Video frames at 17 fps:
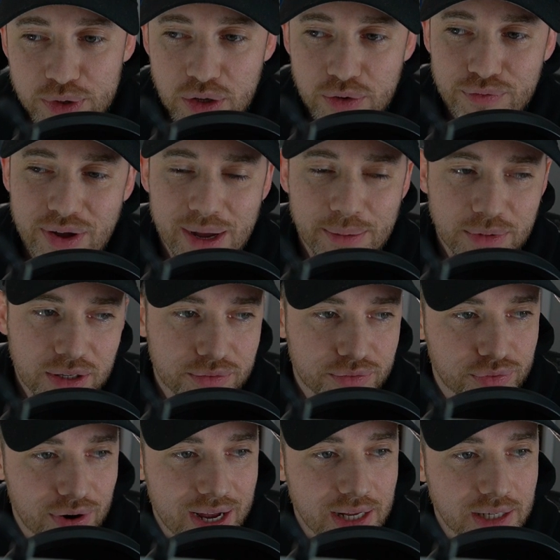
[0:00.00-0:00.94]
with your family and
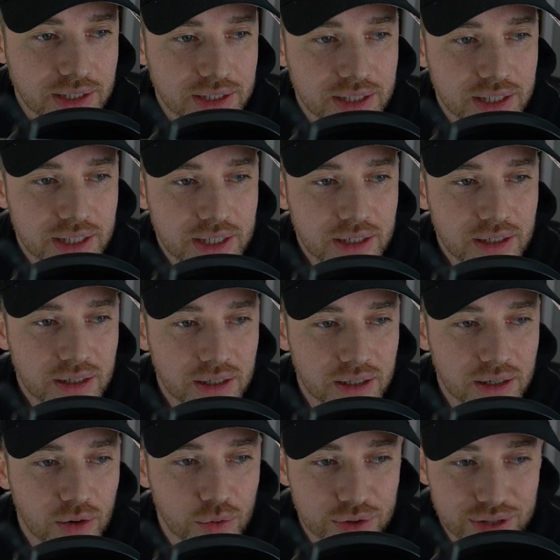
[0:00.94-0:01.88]
friends,
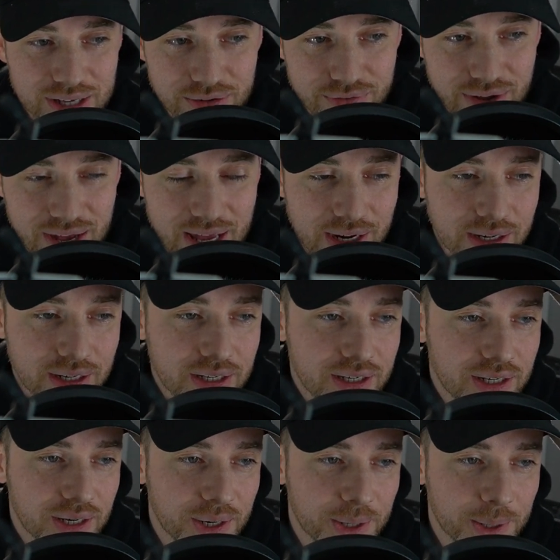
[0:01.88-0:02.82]
or the event.
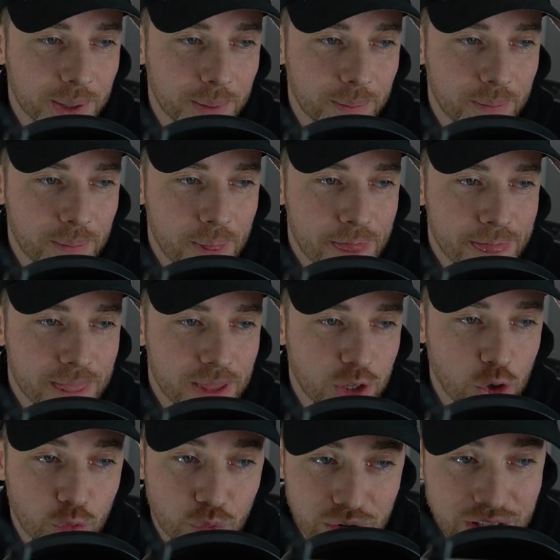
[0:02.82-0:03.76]

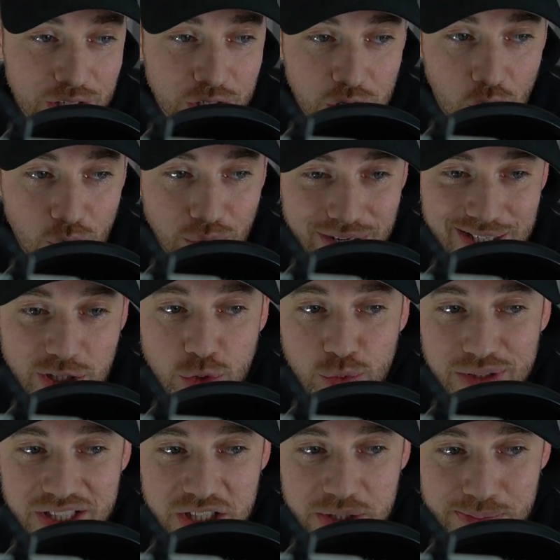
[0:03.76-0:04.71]
You really don't get to
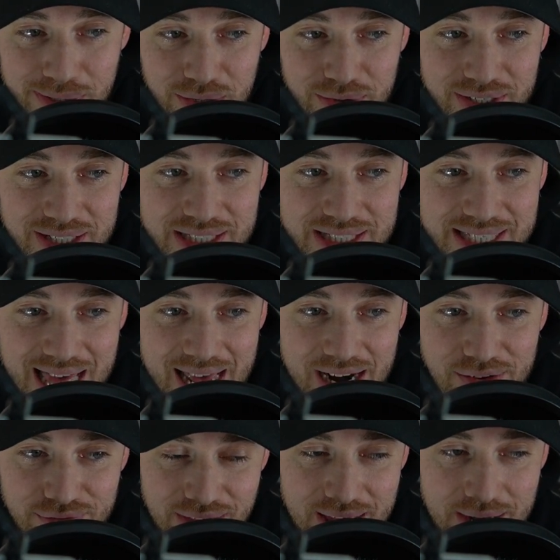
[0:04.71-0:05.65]
experience that
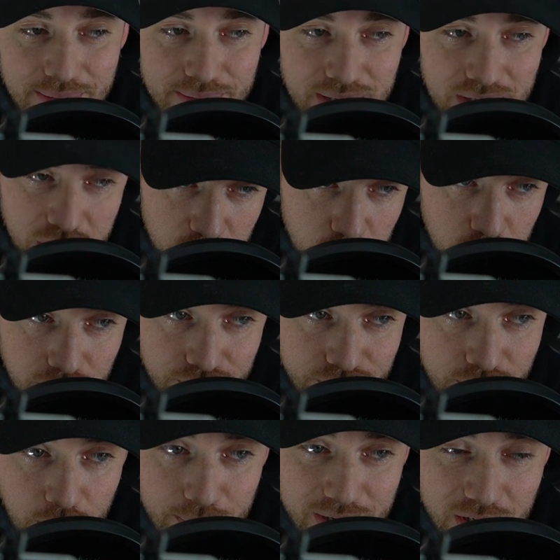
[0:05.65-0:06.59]
event because you're
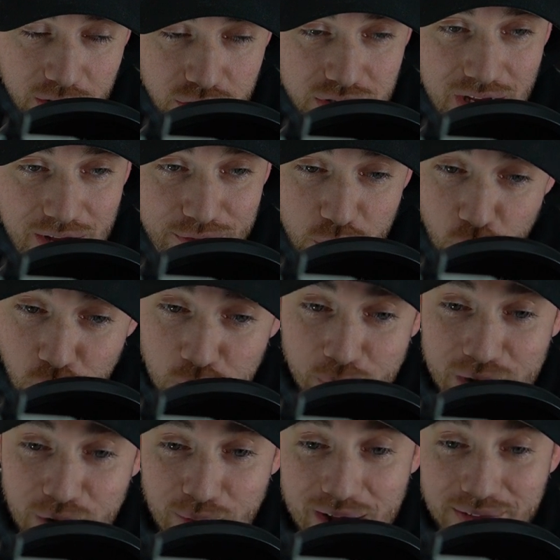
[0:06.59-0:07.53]
filming it yourself. The only
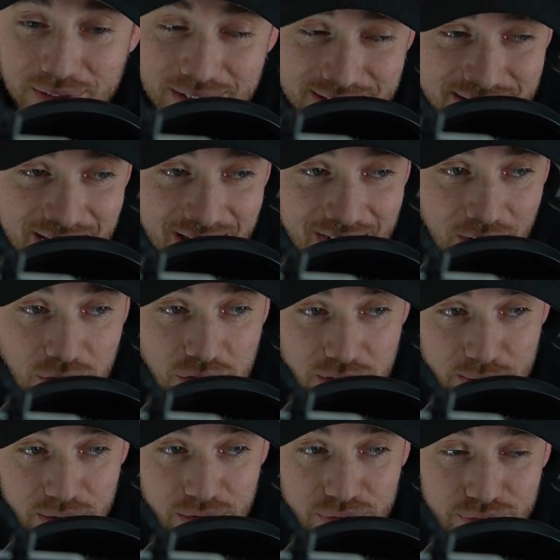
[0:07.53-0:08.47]
way around that is hire
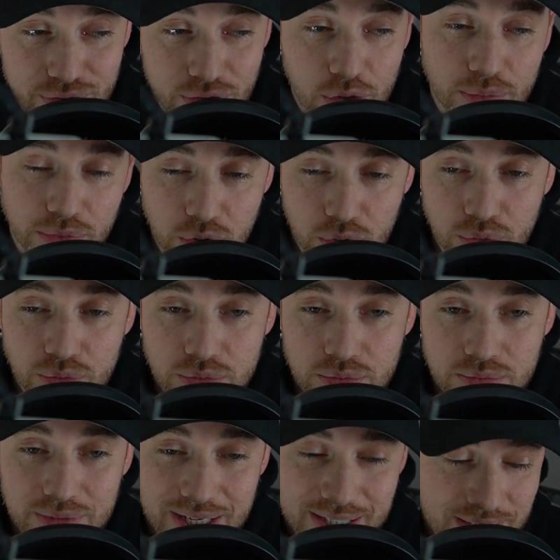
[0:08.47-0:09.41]
someone to film you.
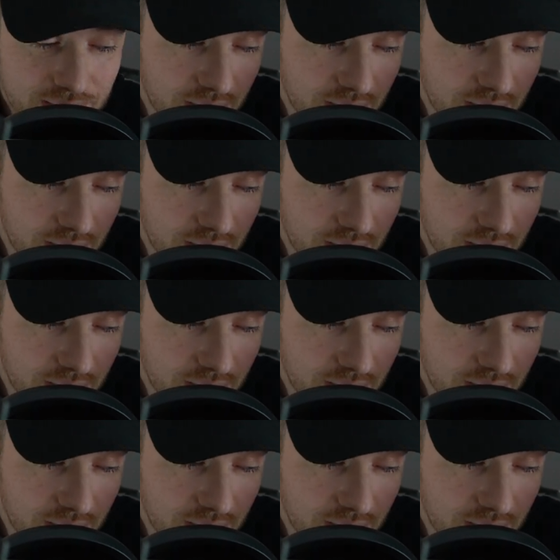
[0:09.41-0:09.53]
That's